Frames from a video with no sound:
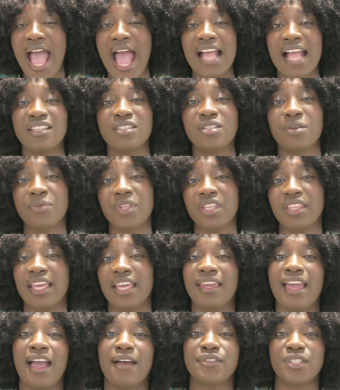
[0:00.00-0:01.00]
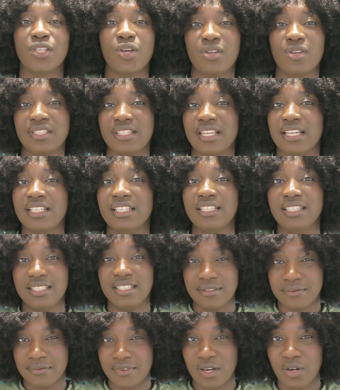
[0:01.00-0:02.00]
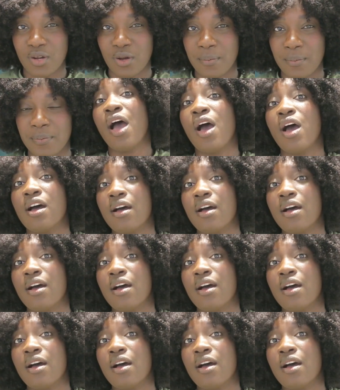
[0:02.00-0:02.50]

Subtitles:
and something that you have to constantly develop.